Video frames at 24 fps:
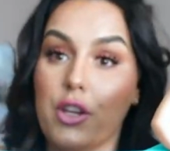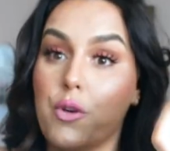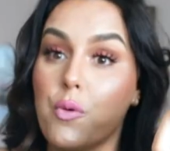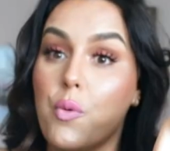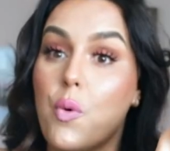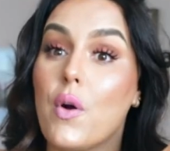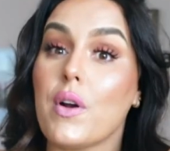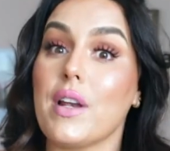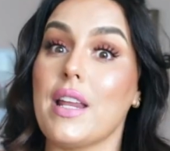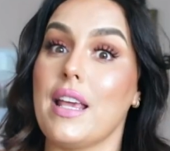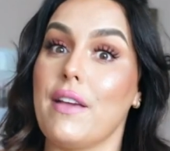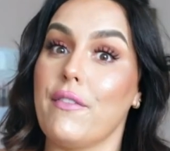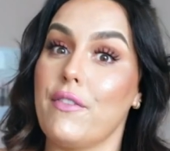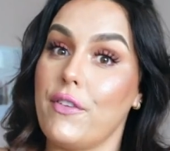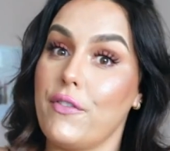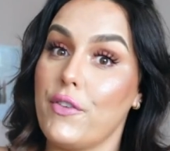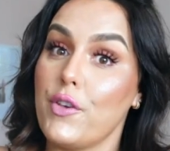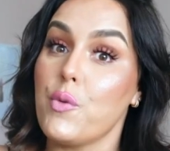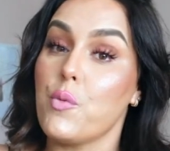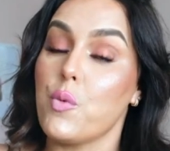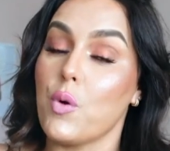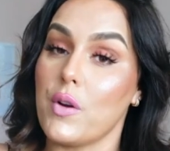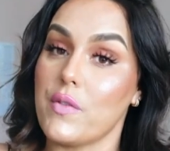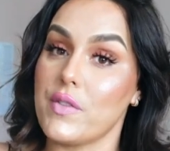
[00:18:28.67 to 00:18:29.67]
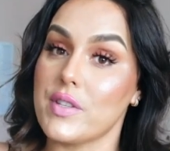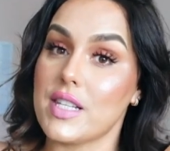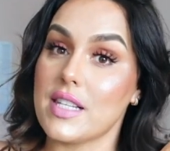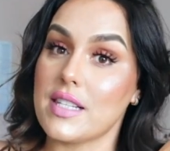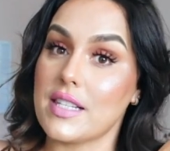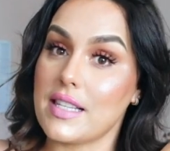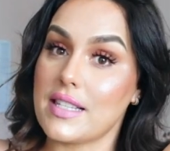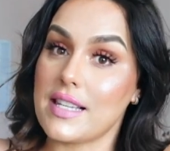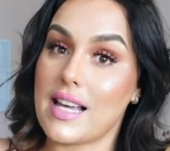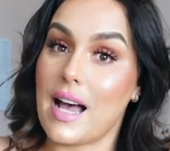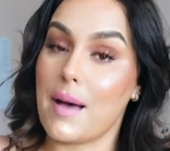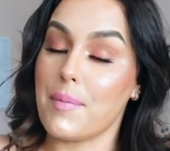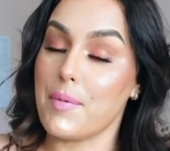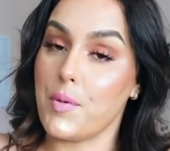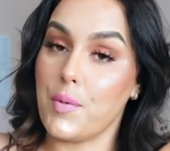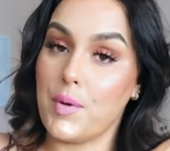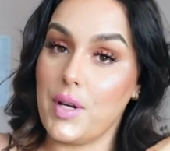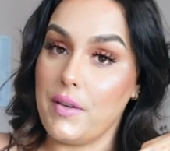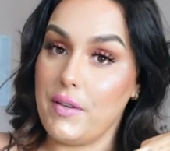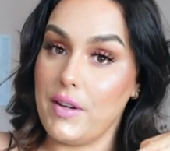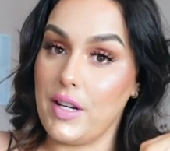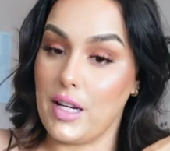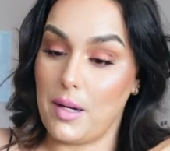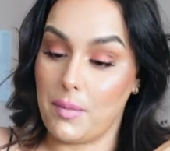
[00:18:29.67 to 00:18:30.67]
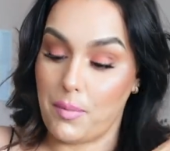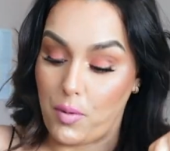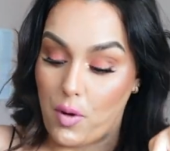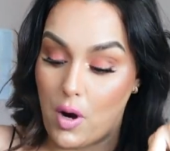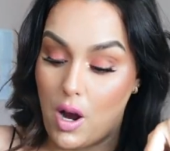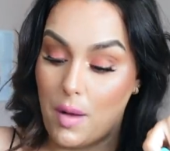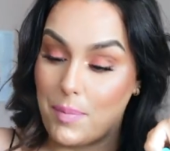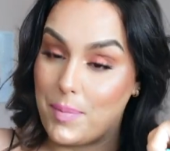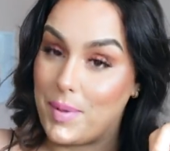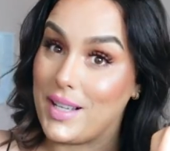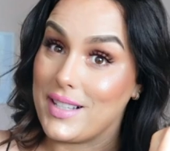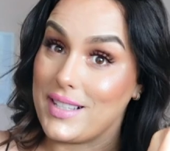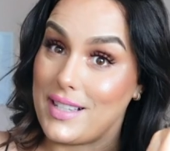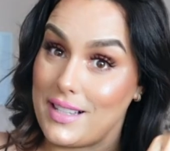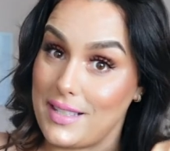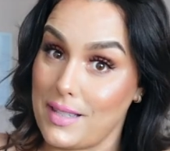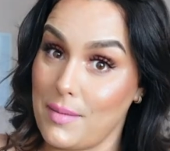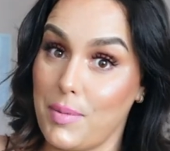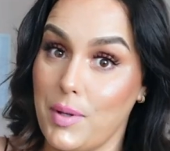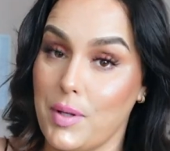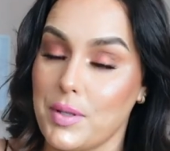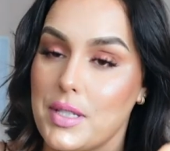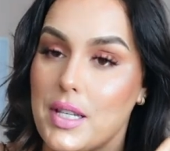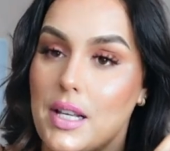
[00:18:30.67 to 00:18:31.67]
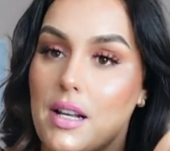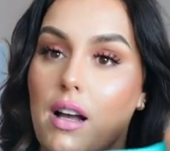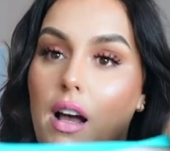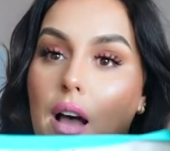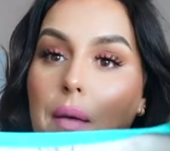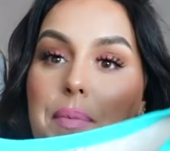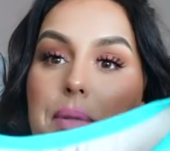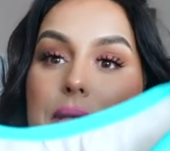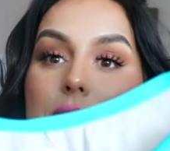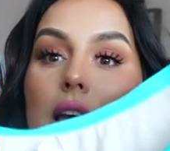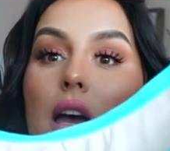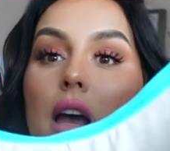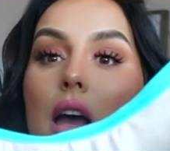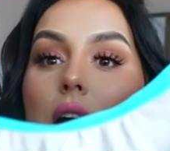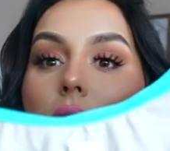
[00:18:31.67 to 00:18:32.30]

you won't even if you wore this as a top you wouldn't even need a bra because it has the built-in cups